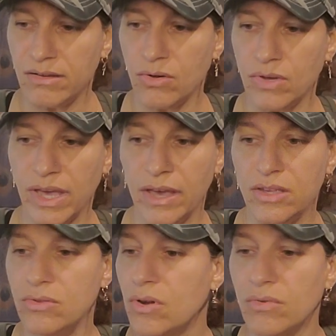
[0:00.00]
Okay.
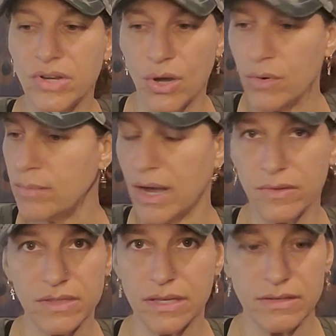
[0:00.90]
You don't know
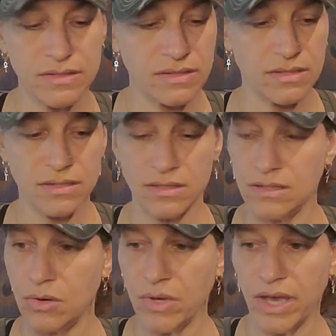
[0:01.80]
about this.
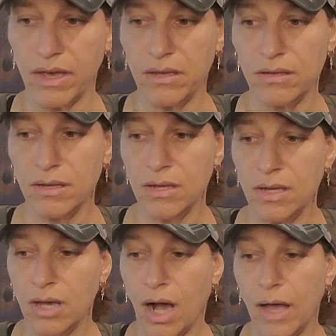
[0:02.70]
Okay.
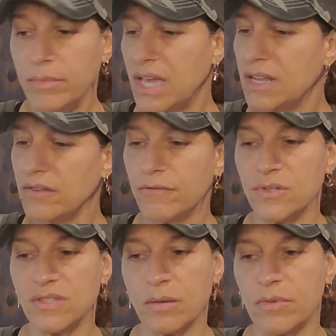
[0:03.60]
I'm getting, for
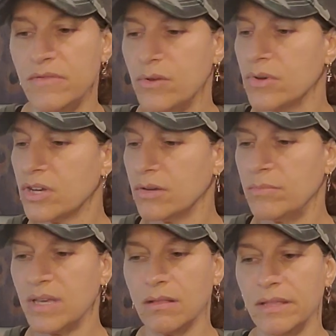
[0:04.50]
some of you, it could
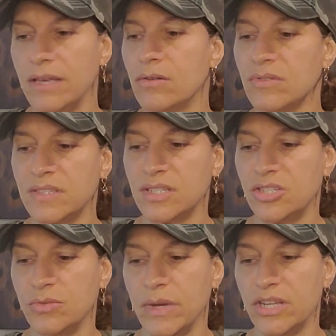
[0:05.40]
be a legal
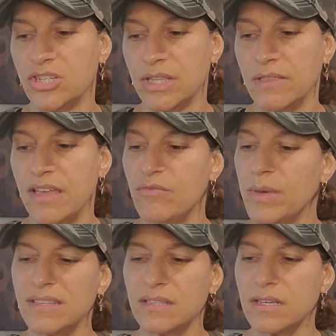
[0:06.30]
situation. They've
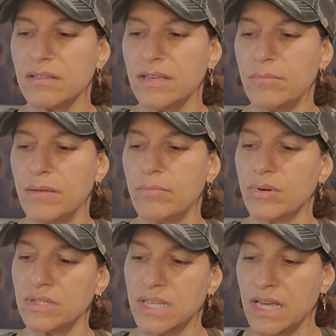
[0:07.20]
basically been
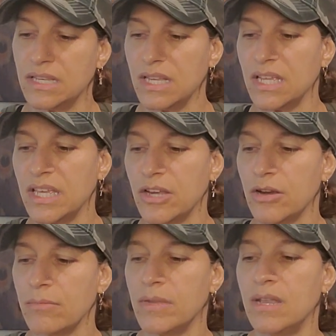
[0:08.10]
pretending
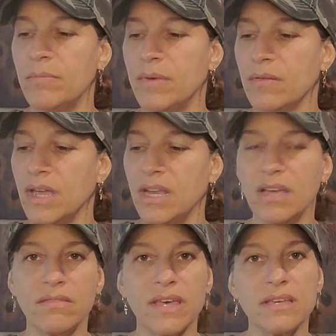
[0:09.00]
here,
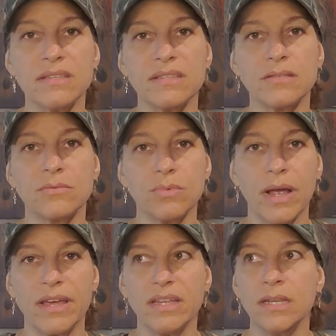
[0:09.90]
manipulating this,
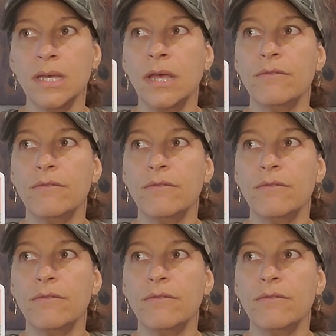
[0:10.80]
right?